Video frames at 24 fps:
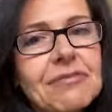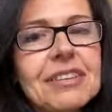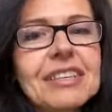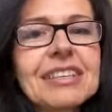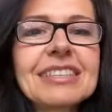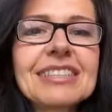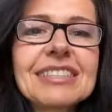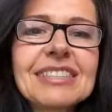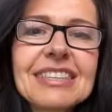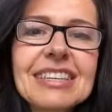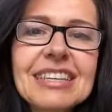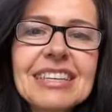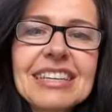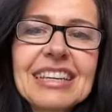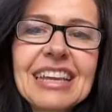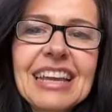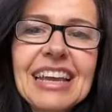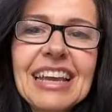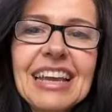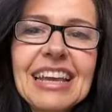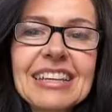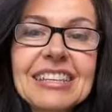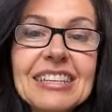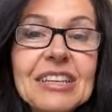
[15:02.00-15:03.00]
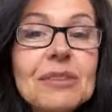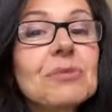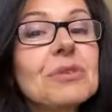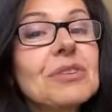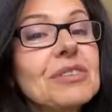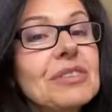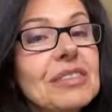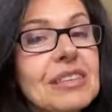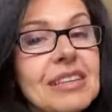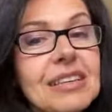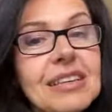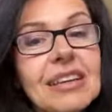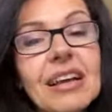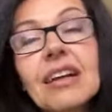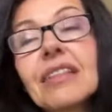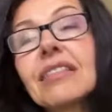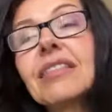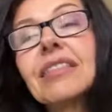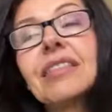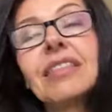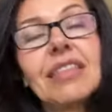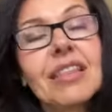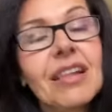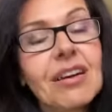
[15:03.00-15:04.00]
efficacy, and you will see
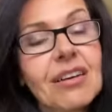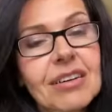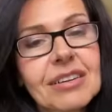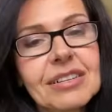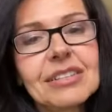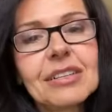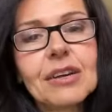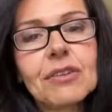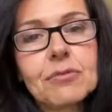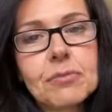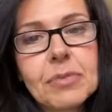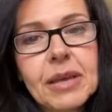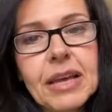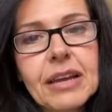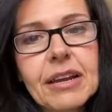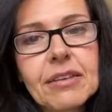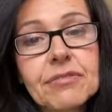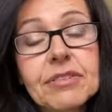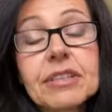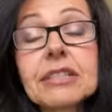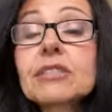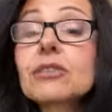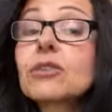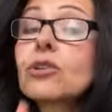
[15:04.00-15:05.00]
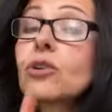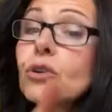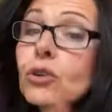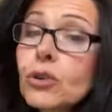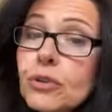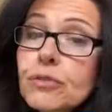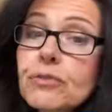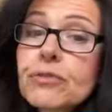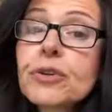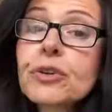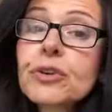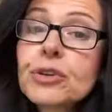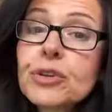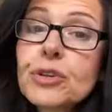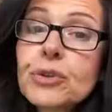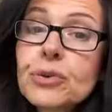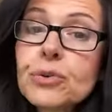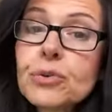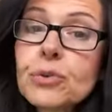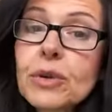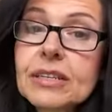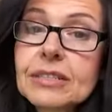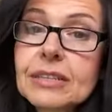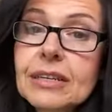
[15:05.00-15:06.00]
a lot of benefits, not only for
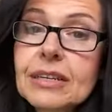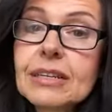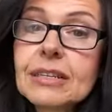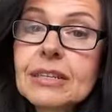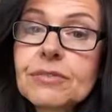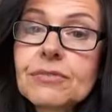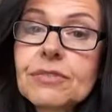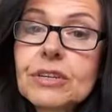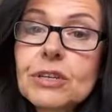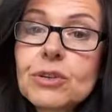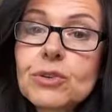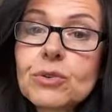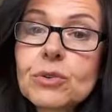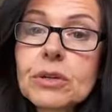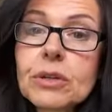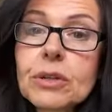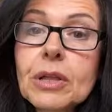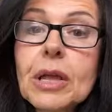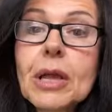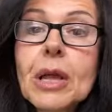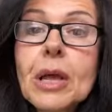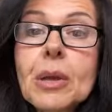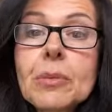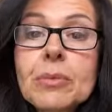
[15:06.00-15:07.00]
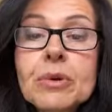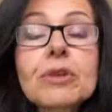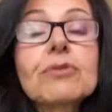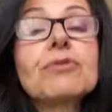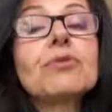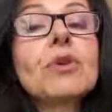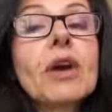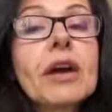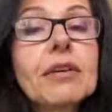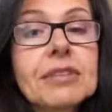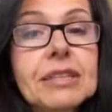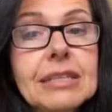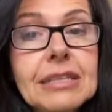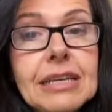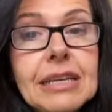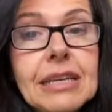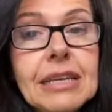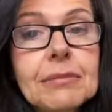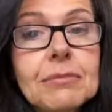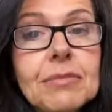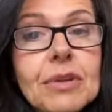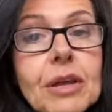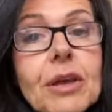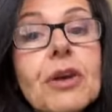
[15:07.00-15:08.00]
you as an individual, but if you have a
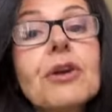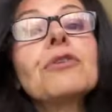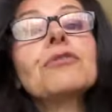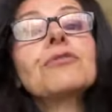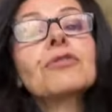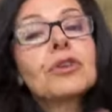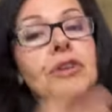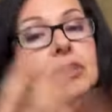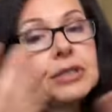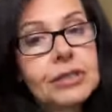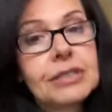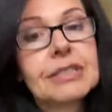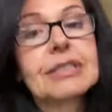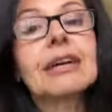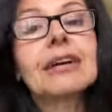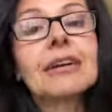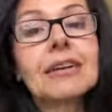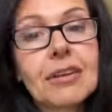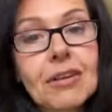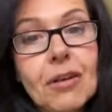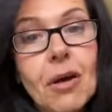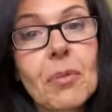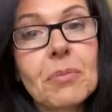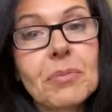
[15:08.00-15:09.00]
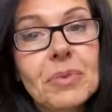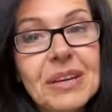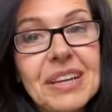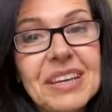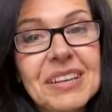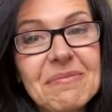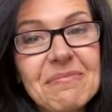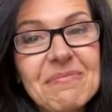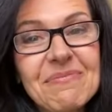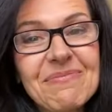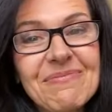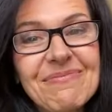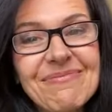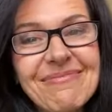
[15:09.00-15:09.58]
team, for your entire company.